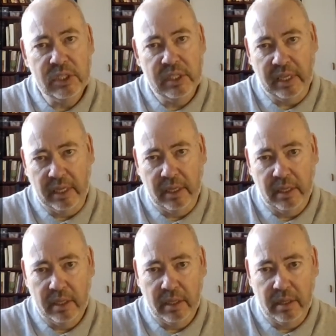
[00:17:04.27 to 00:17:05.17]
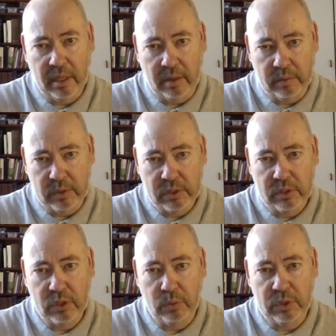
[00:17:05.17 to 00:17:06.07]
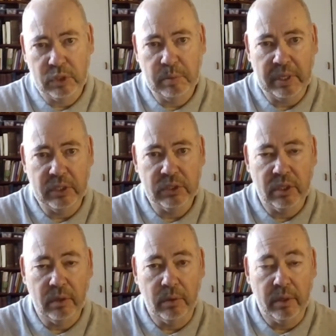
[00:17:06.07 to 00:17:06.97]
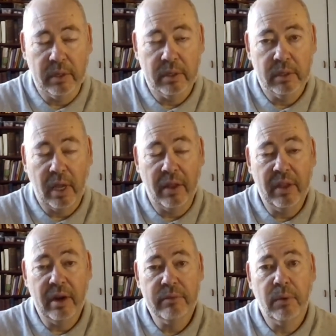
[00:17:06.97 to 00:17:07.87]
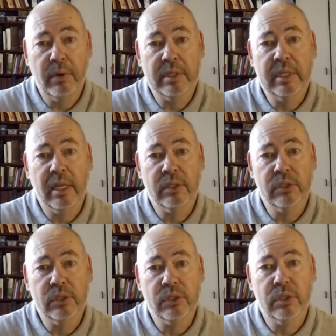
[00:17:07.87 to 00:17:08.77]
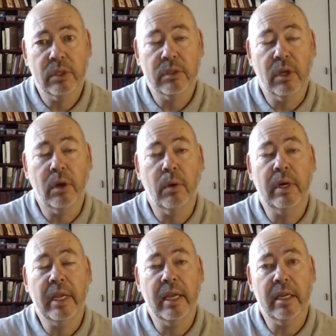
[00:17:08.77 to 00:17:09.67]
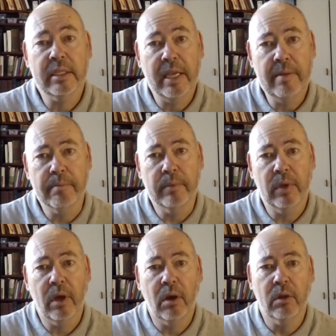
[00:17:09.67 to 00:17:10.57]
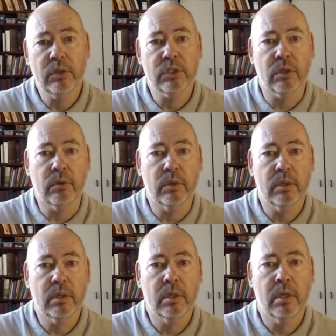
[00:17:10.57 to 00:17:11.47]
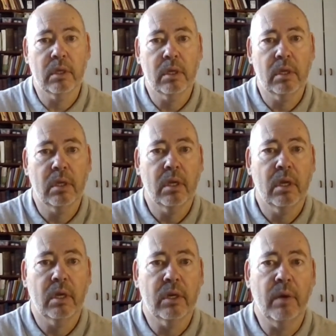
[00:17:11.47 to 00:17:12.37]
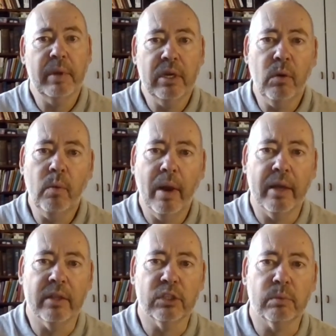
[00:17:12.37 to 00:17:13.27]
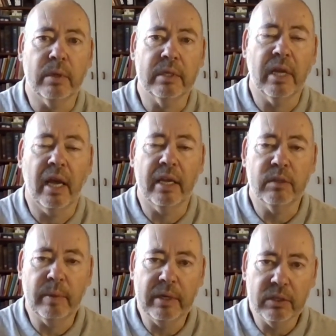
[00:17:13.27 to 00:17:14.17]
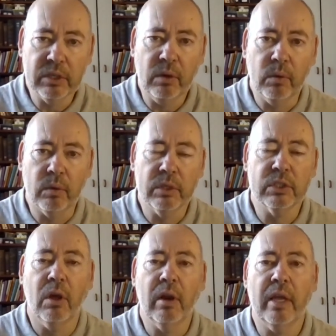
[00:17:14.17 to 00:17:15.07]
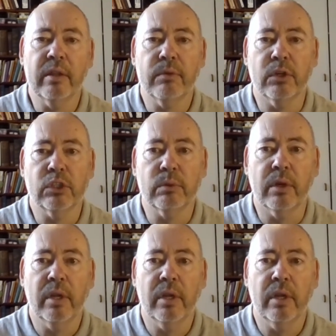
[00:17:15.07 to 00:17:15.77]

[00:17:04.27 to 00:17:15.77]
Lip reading: thing that was so displeased the Lord, and therefore it tells us the Lord killed him also. Now we know why this one died. We are told, it's not like the first one,